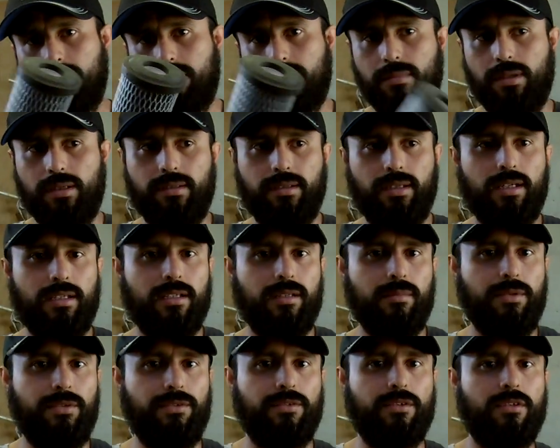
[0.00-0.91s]
Montana,
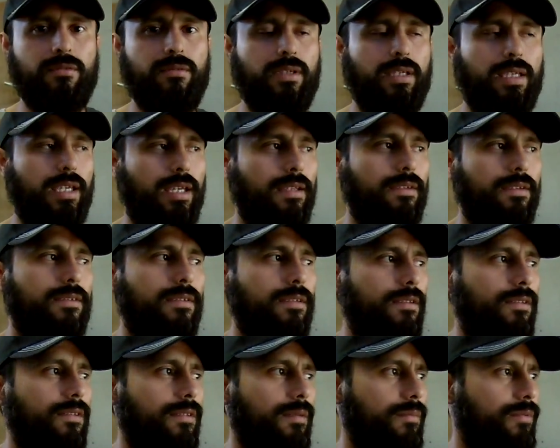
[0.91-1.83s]
Missouri, Kansas,
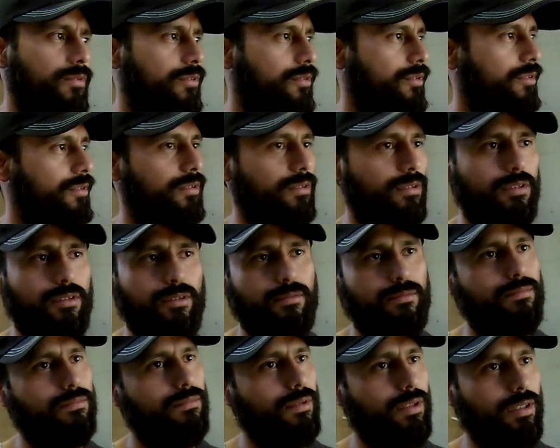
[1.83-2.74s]
I'm sure you could
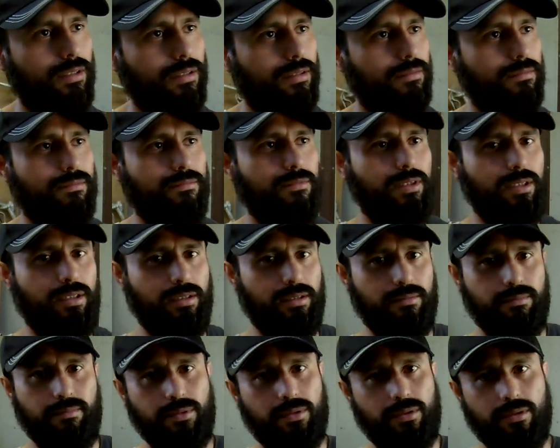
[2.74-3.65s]
run really
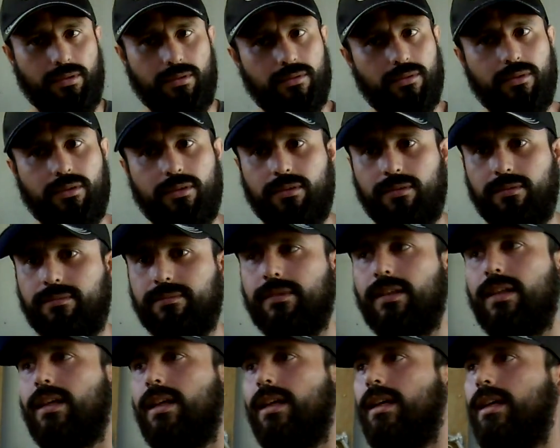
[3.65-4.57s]
pure oil
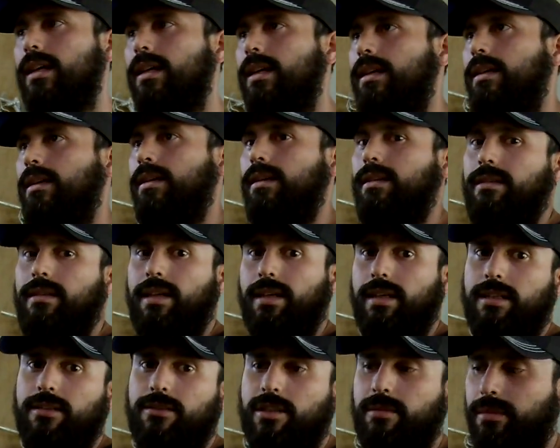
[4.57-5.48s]
and not
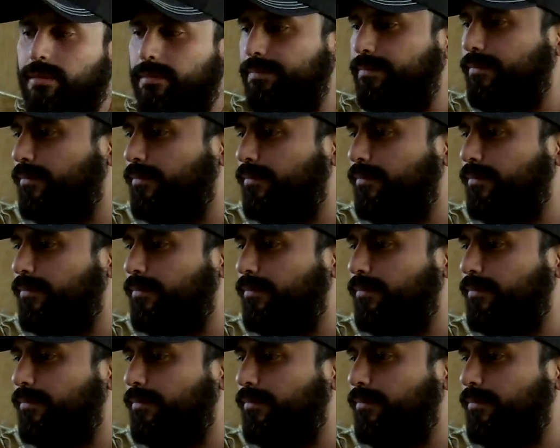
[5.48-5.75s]
get in trouble.